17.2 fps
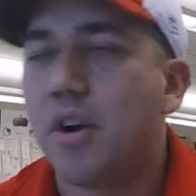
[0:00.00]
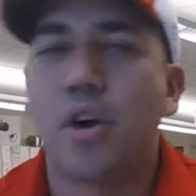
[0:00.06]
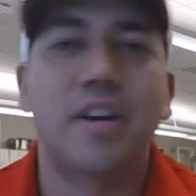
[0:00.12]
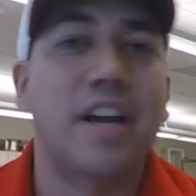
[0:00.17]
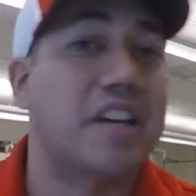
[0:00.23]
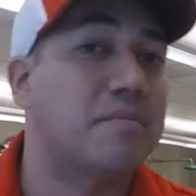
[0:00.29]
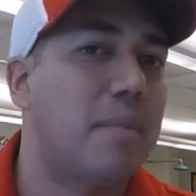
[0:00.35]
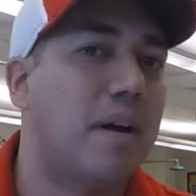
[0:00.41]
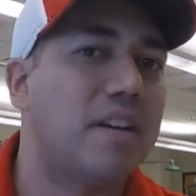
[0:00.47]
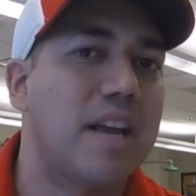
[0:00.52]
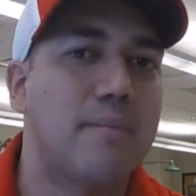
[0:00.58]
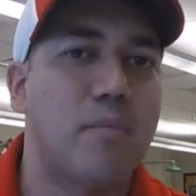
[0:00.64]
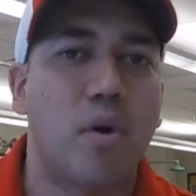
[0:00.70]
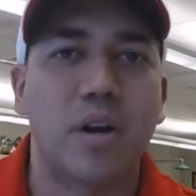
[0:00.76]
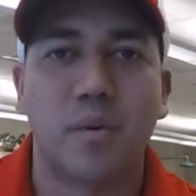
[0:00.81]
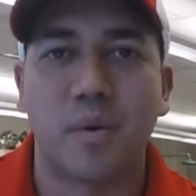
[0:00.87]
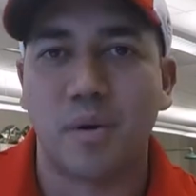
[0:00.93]
or next Monday
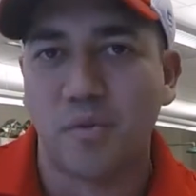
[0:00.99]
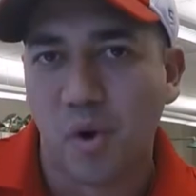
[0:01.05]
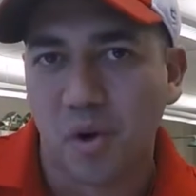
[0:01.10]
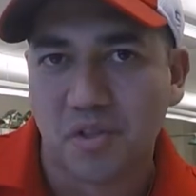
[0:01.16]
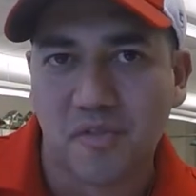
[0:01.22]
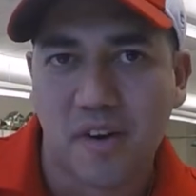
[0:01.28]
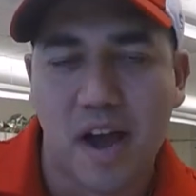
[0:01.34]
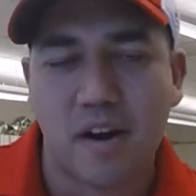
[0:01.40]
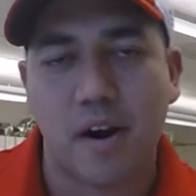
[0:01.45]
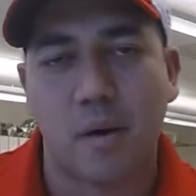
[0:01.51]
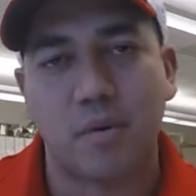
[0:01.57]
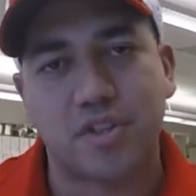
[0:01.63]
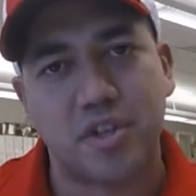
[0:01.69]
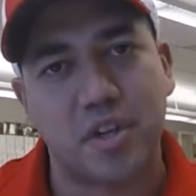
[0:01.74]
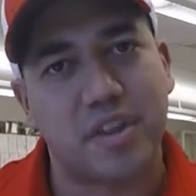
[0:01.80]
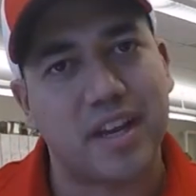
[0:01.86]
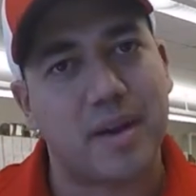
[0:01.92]
morning when it rolls around. I
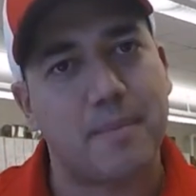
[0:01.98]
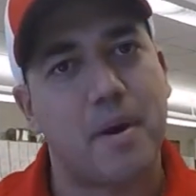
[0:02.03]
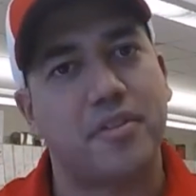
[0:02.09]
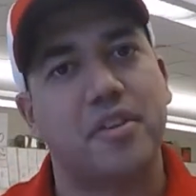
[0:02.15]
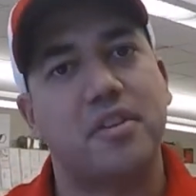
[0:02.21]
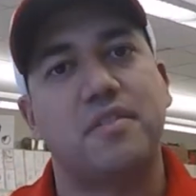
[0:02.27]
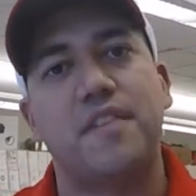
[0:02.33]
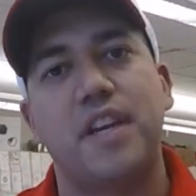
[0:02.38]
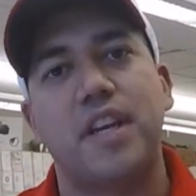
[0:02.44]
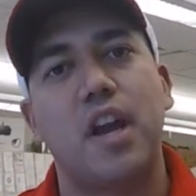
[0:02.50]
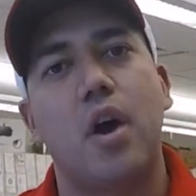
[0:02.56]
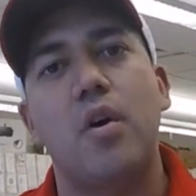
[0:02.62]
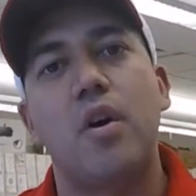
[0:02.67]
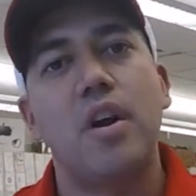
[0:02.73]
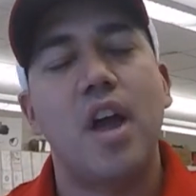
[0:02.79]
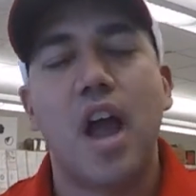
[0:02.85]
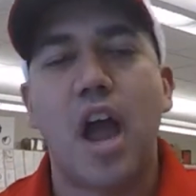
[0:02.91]
want you to think about this video.